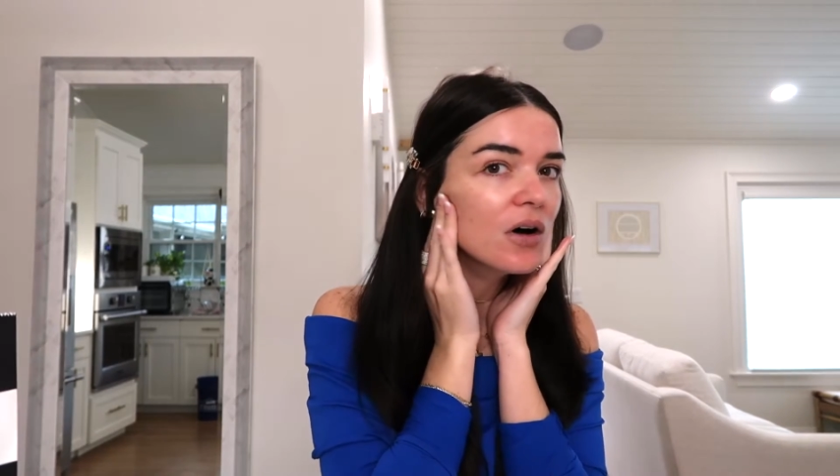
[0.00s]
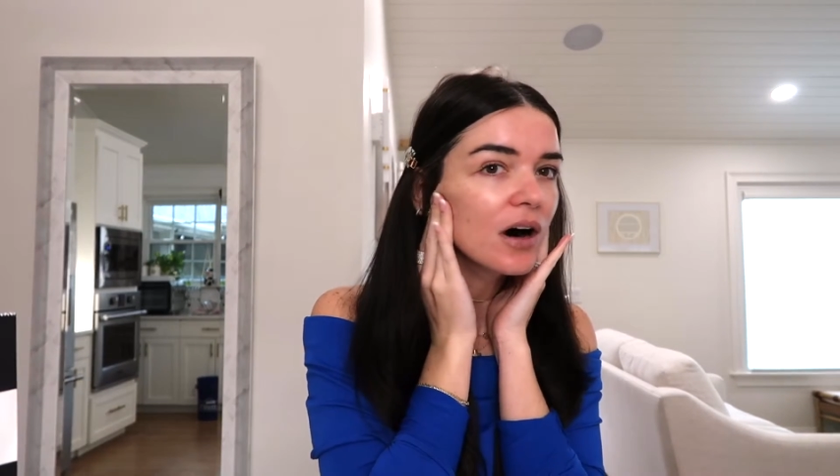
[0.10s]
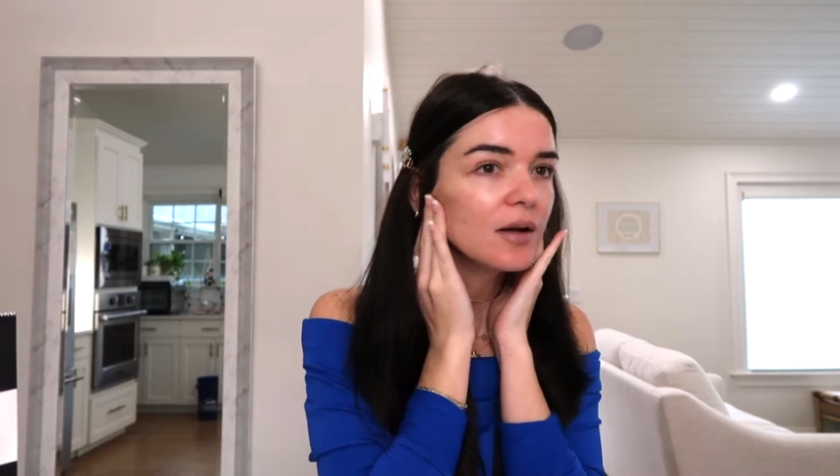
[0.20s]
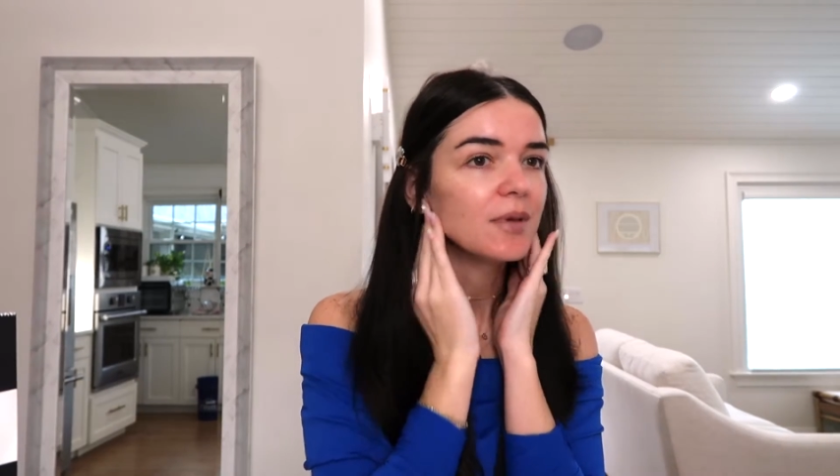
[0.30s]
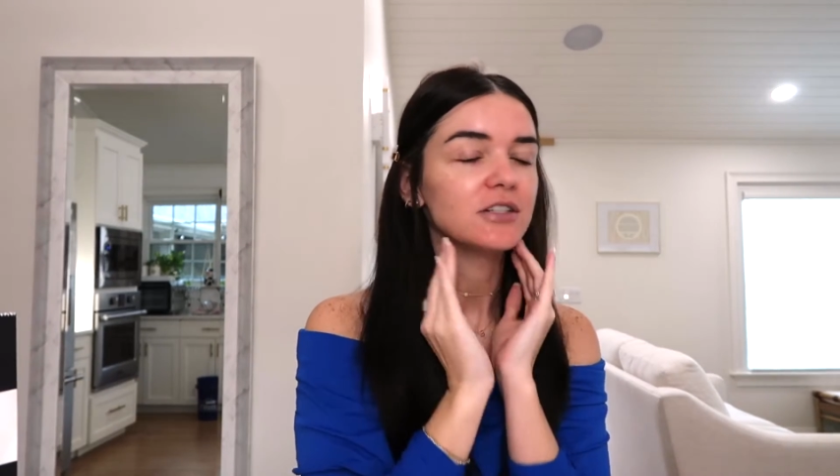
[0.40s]

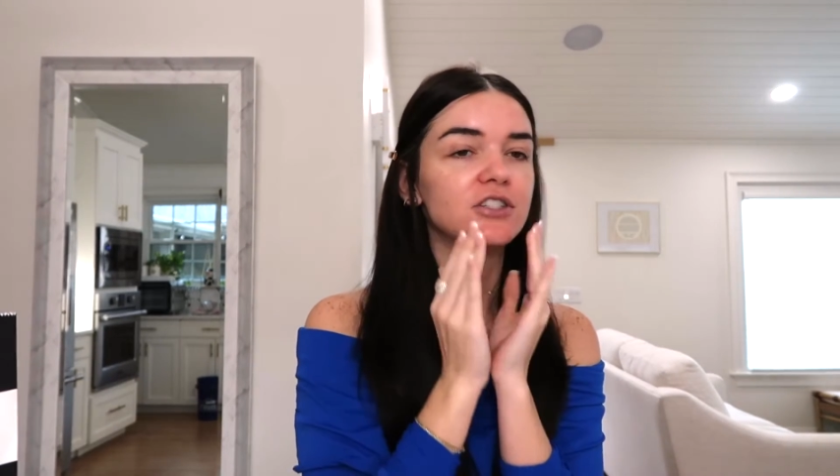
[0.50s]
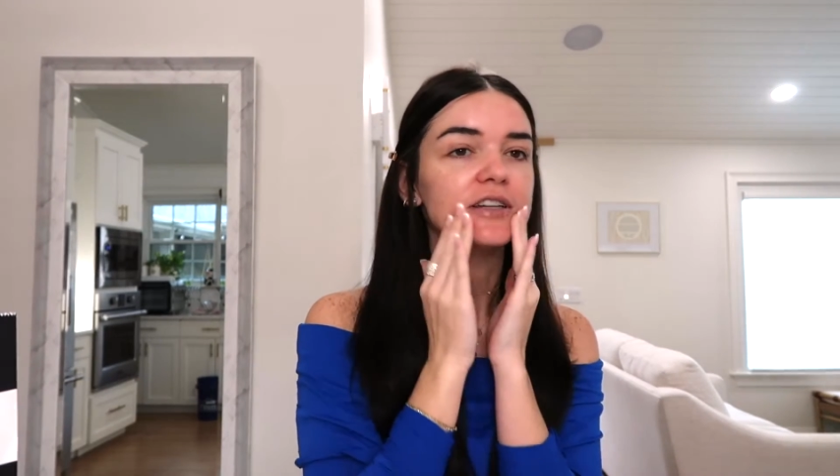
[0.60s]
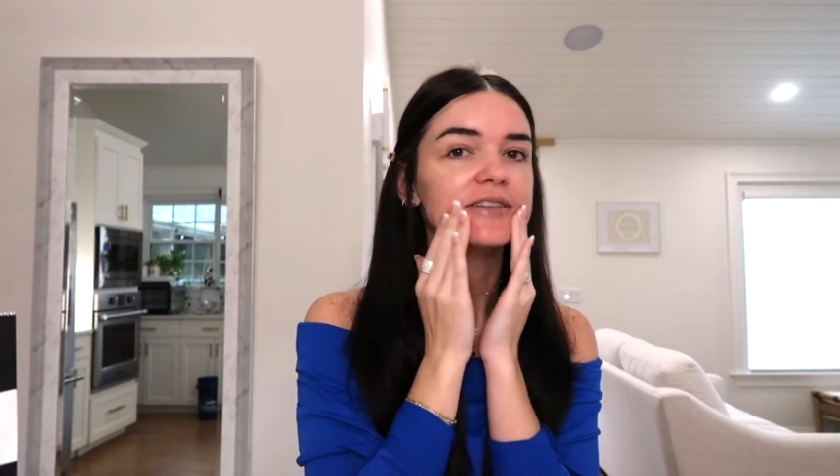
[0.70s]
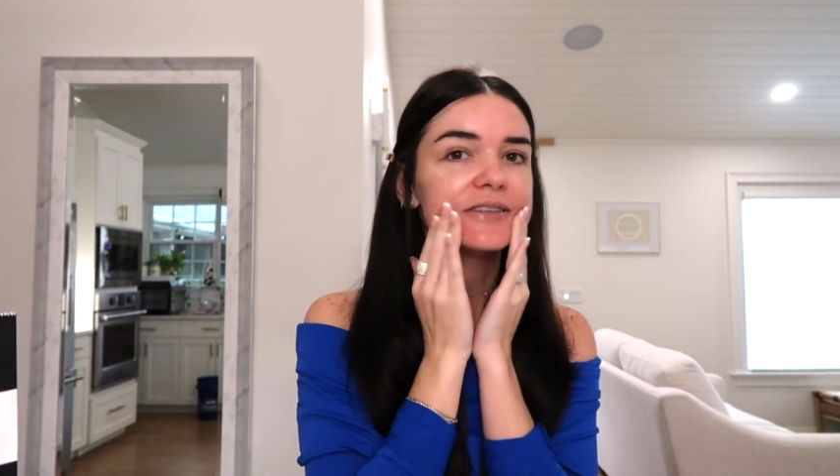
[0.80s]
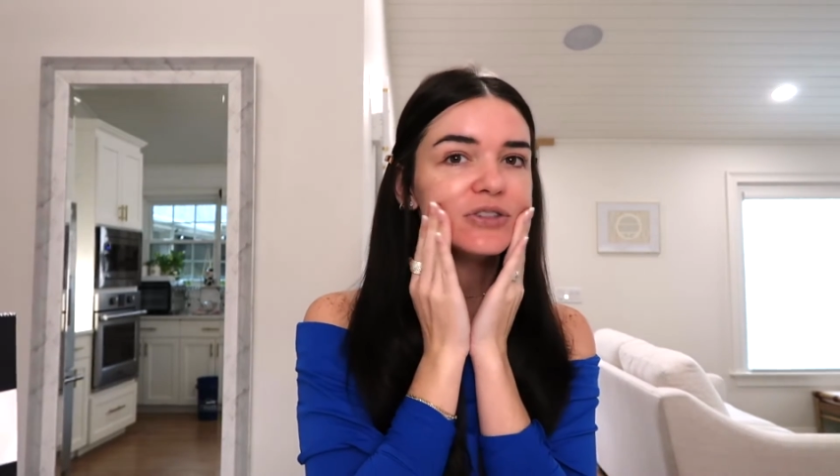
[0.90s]
on my
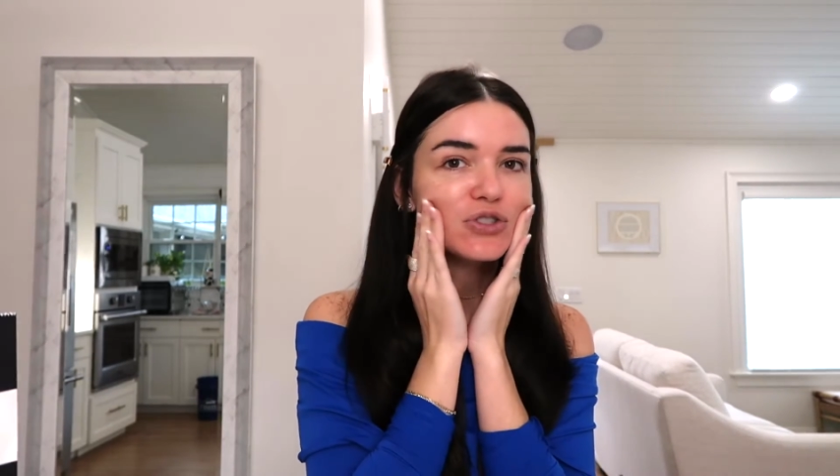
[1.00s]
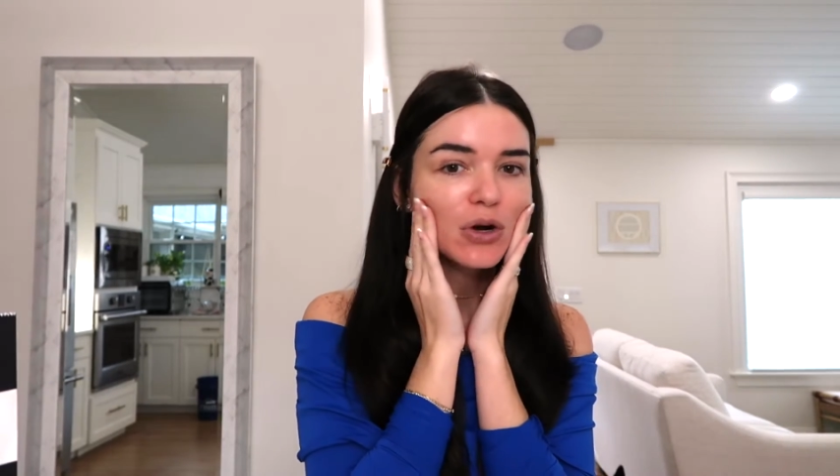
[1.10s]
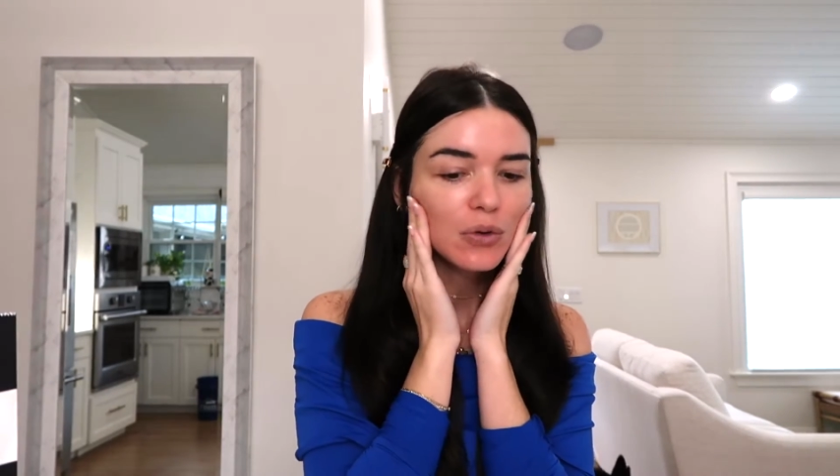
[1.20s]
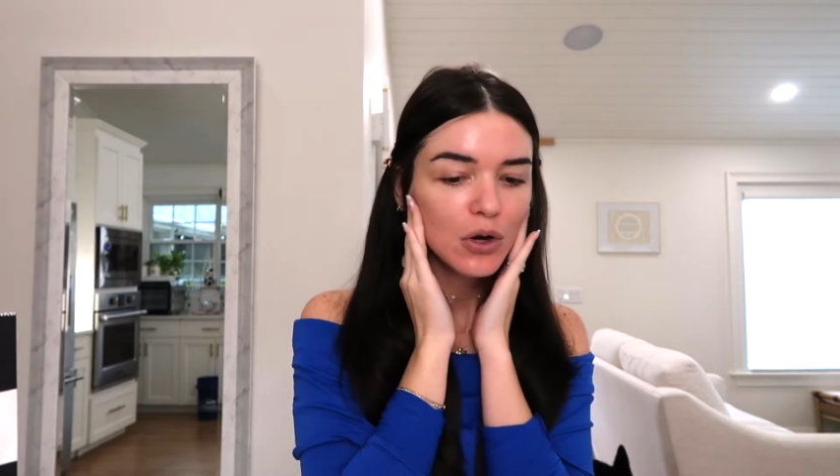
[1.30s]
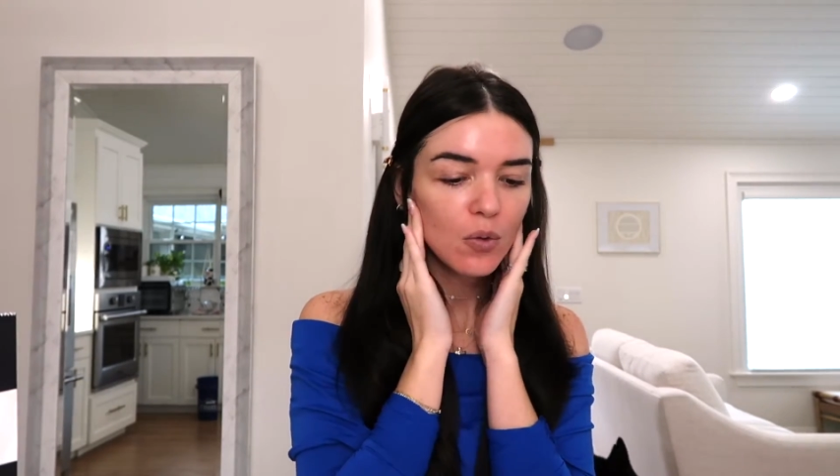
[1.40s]
cheeks. I
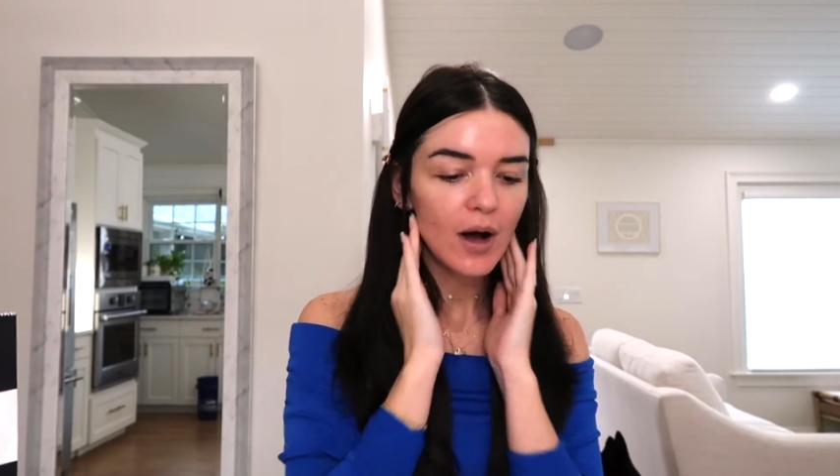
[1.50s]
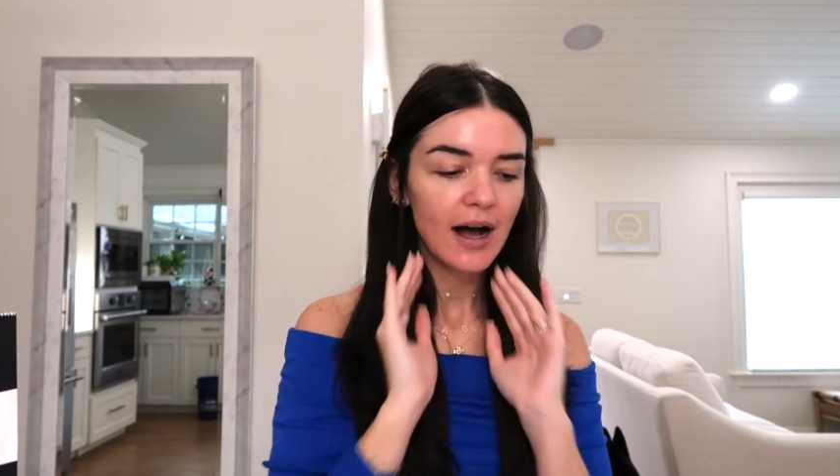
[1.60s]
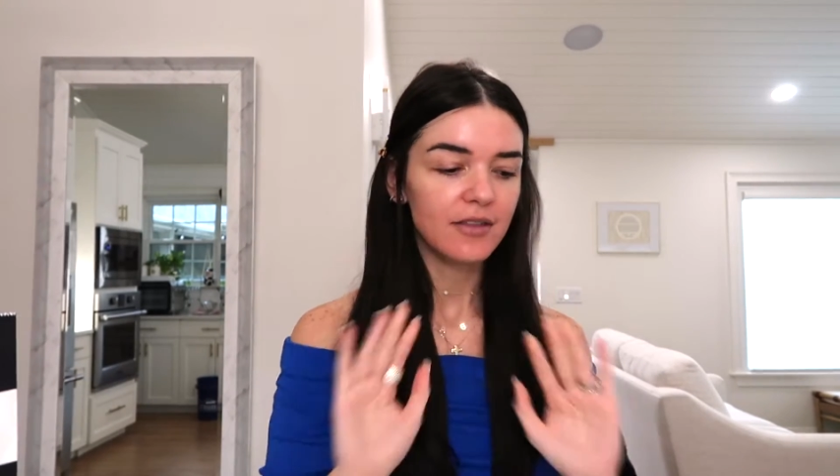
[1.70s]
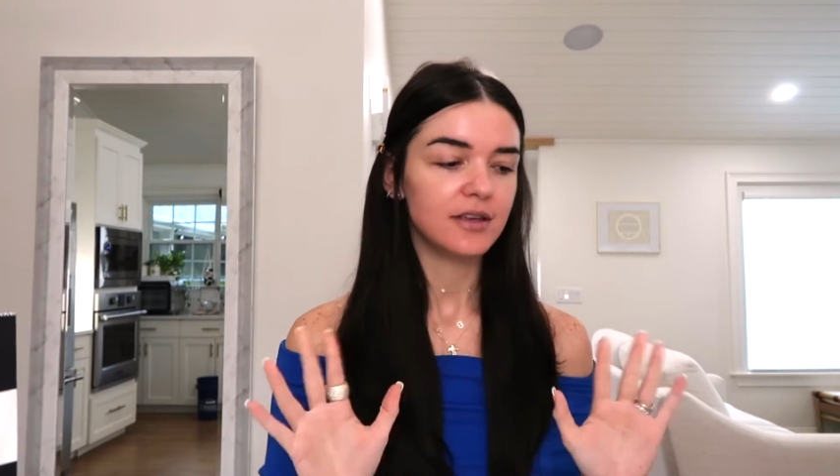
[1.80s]
don't know why